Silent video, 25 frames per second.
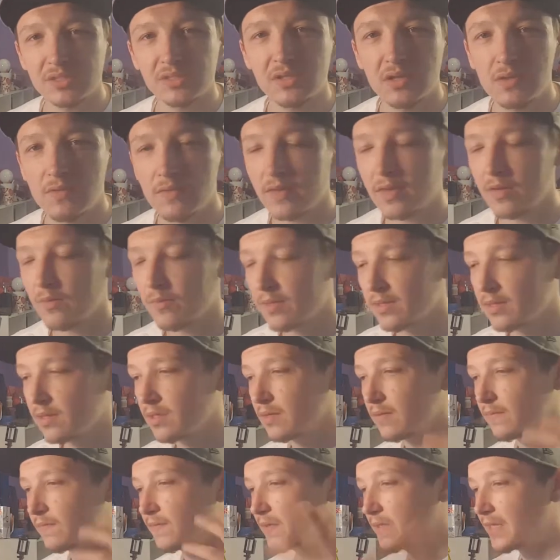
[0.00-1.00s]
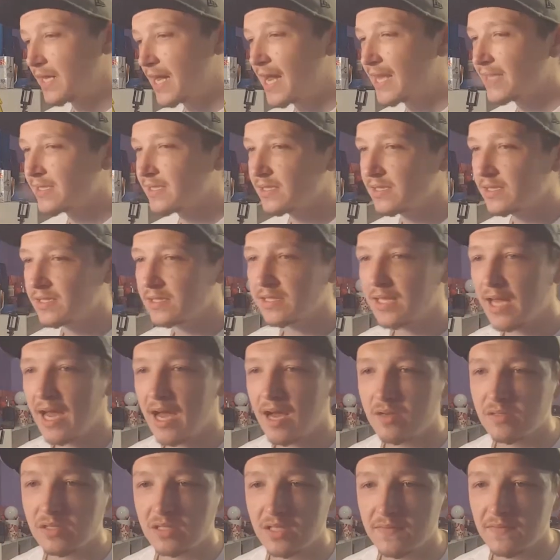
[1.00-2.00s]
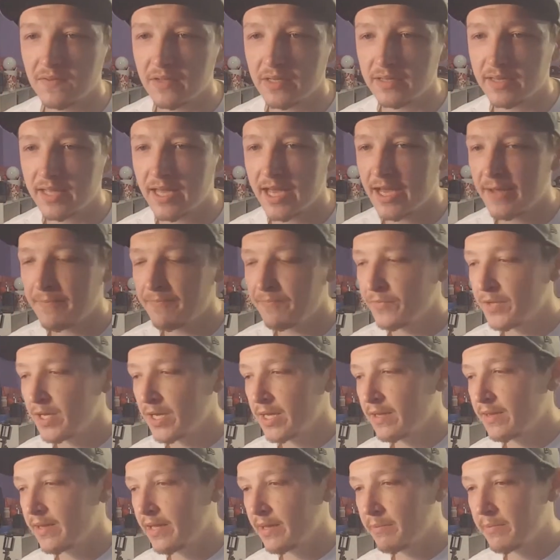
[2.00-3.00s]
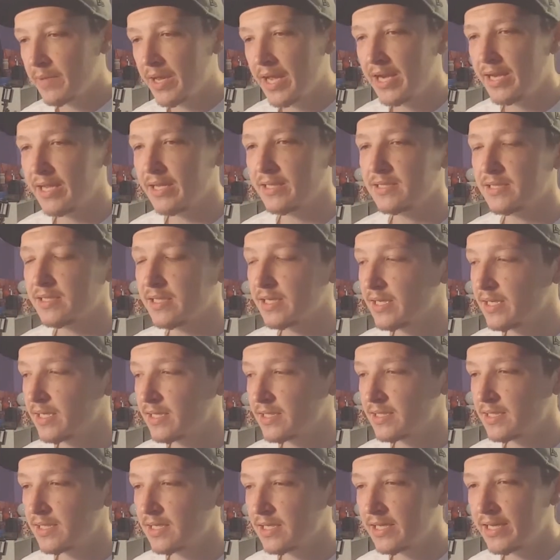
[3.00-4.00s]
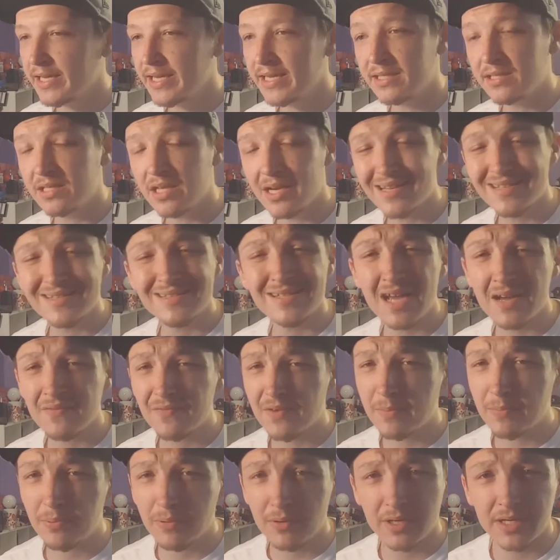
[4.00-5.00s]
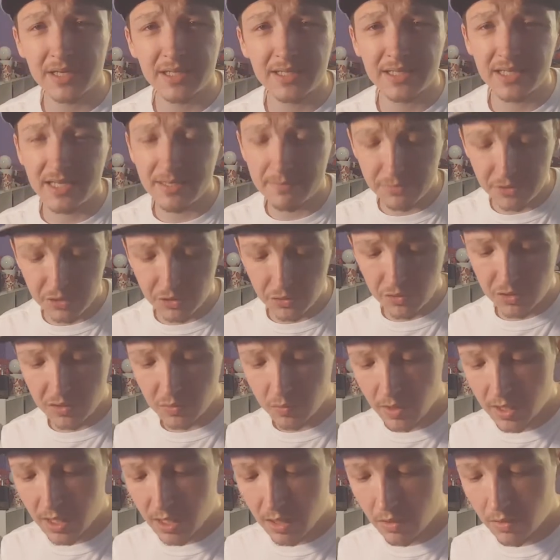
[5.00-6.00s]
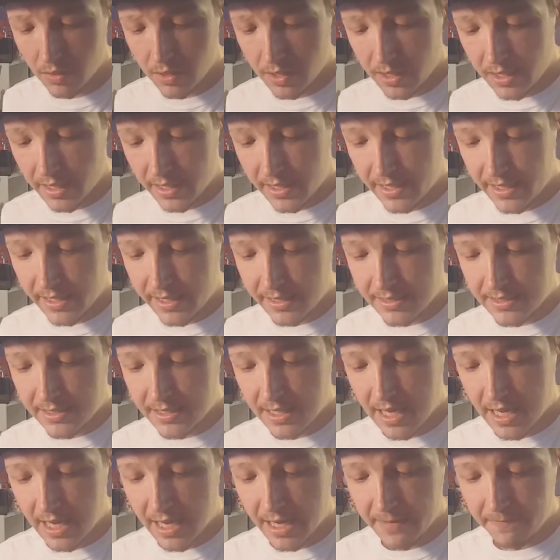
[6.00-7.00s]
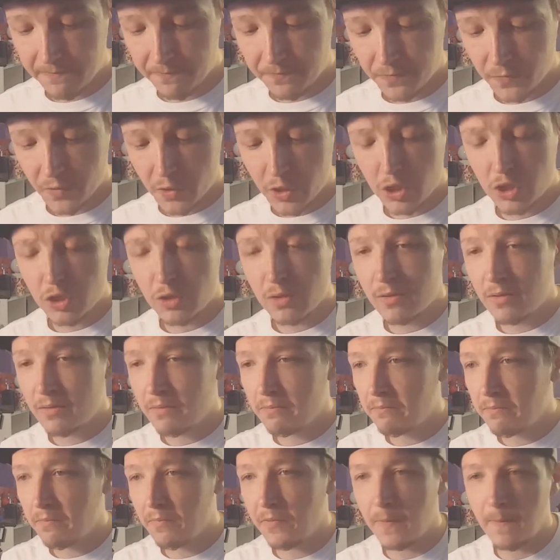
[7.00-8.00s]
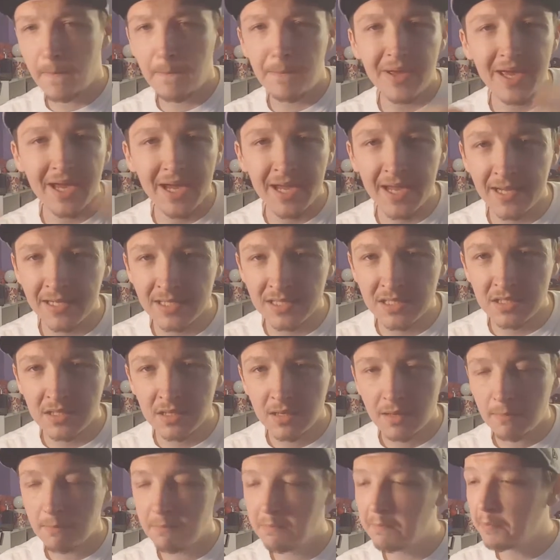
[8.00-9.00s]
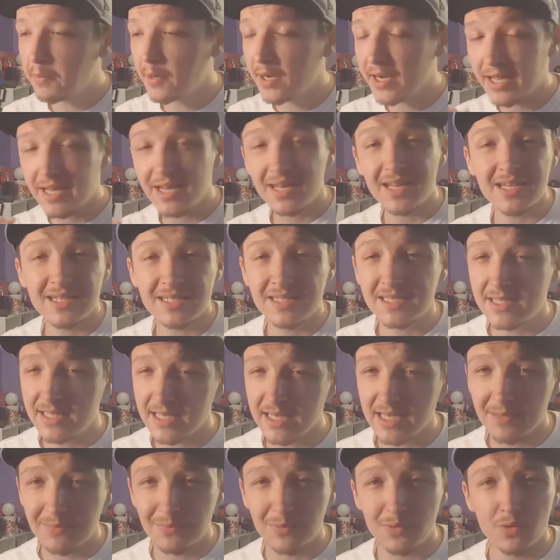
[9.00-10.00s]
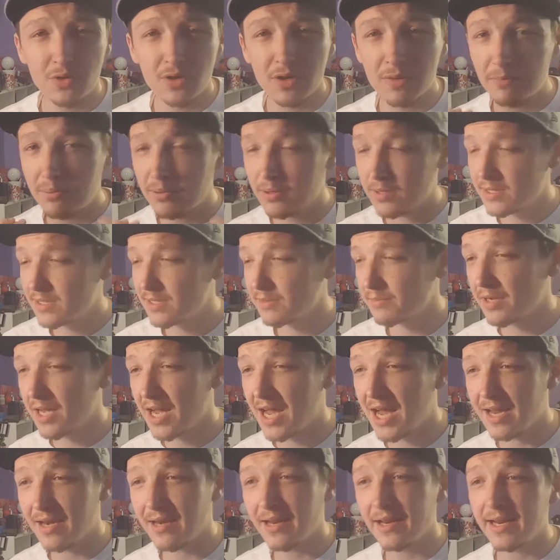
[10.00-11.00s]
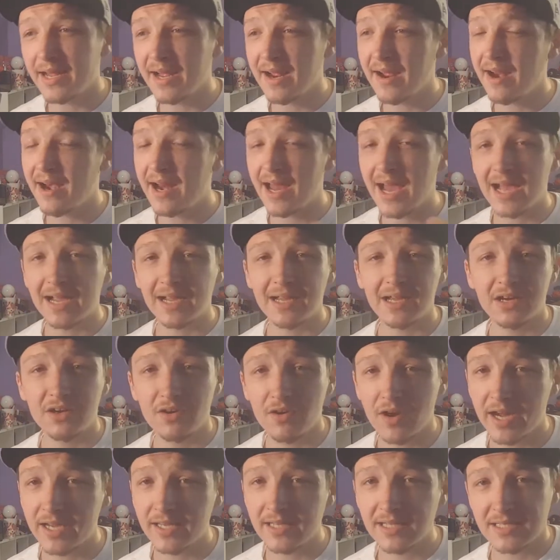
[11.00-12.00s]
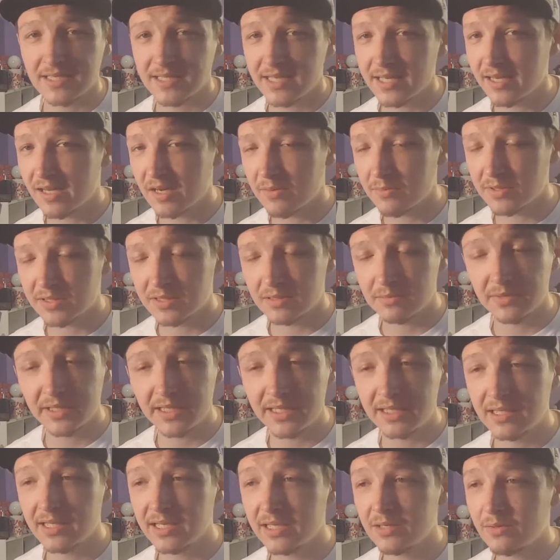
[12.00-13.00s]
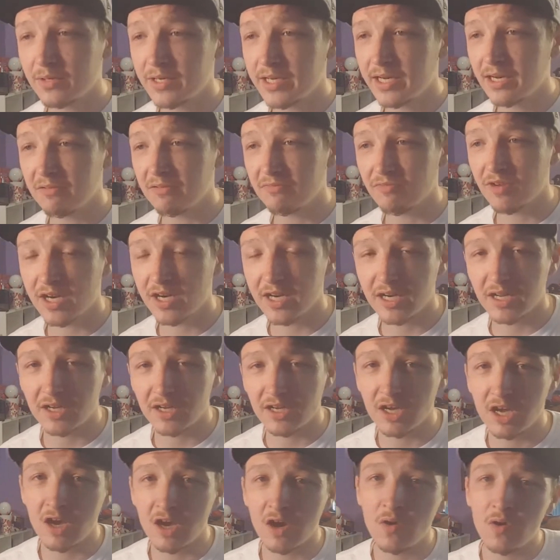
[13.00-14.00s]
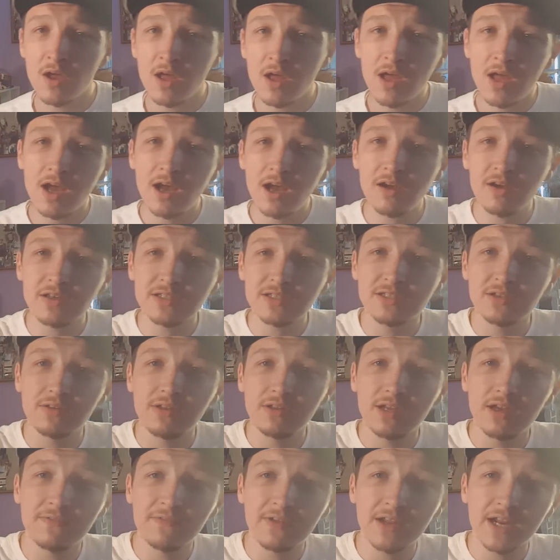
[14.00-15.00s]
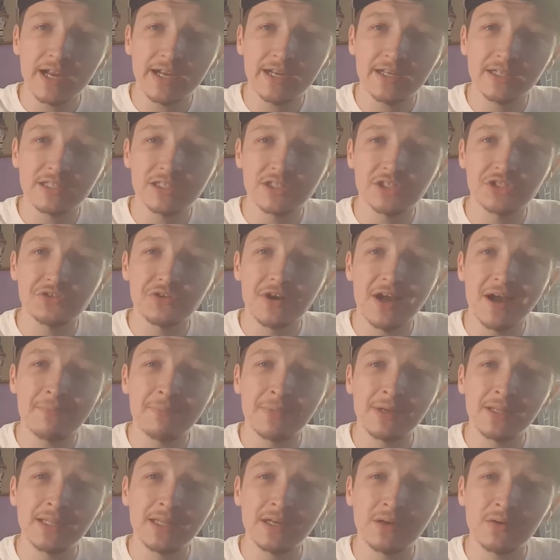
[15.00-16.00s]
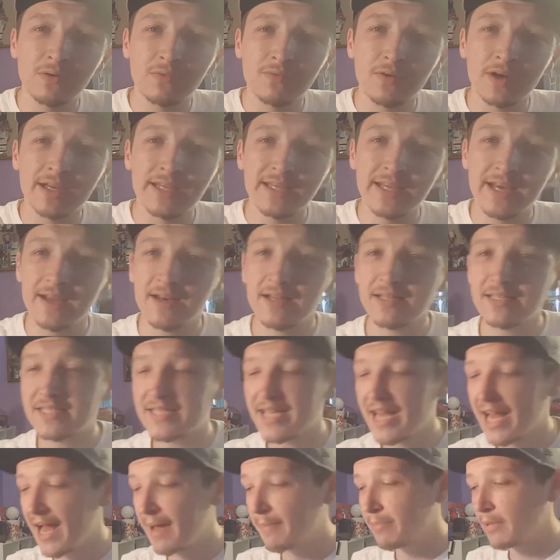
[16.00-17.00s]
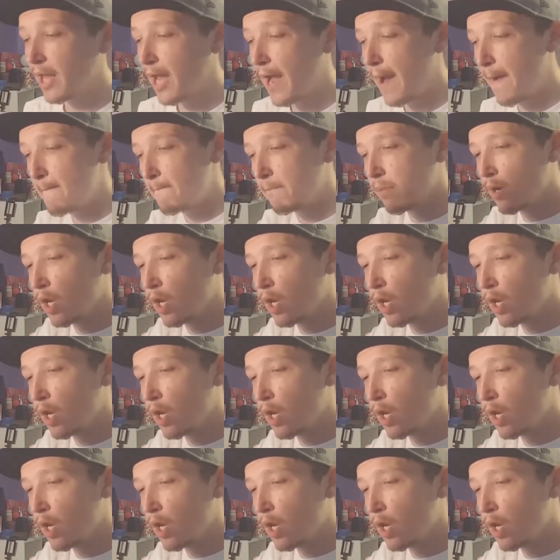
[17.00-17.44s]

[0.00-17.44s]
doing with the velocity style and stuff like that. They made it easy. It does have a pretty deep juice well. It's not the biggest, but it is deep. You can put some cotton in there, and I can crank this thing up with some e-liquid, and I'm ready to go. I also love that I can just drop my liquid right down the top, like